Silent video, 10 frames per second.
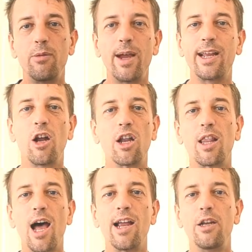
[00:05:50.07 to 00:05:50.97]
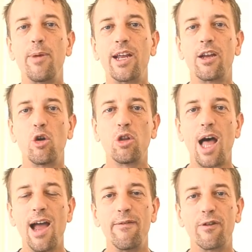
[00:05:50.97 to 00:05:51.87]
You make it online. You make it go
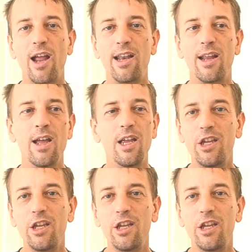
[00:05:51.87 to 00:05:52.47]
live, right?